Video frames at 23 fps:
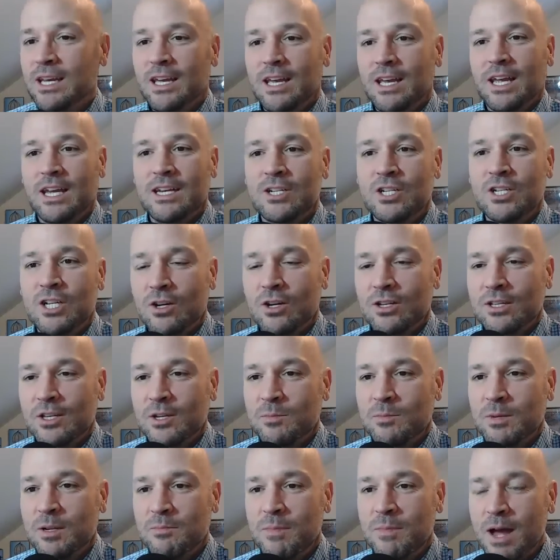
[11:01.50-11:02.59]
and share a little
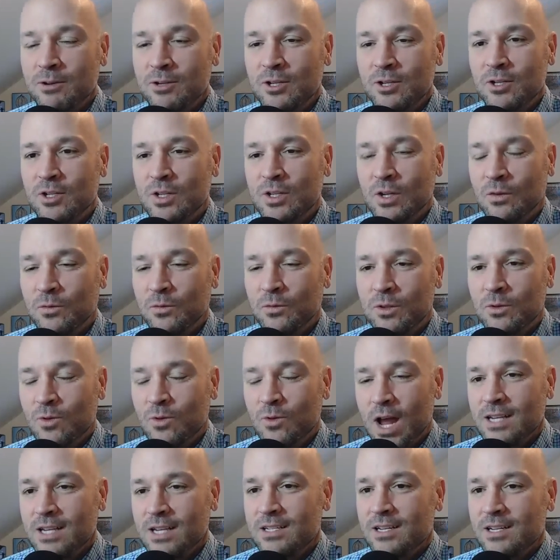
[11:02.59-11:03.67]
bit about yourself with the
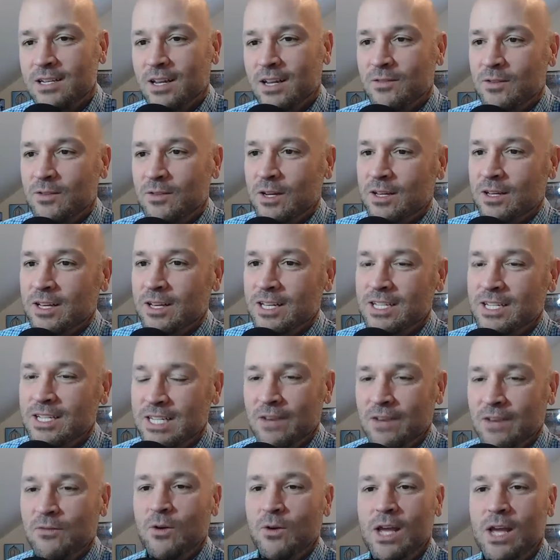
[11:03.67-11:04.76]
rest of the
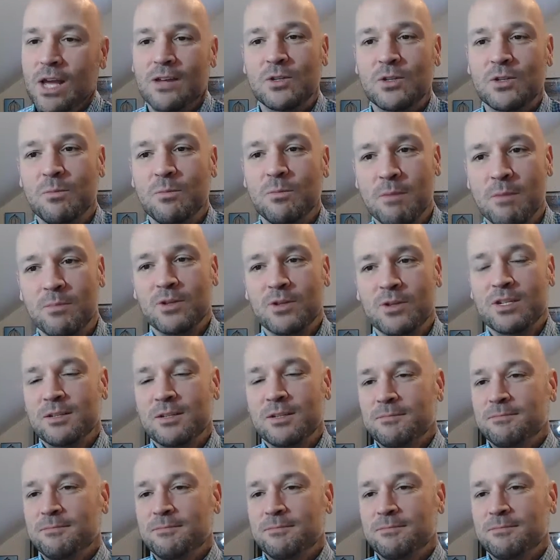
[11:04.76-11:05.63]
CFO Council members.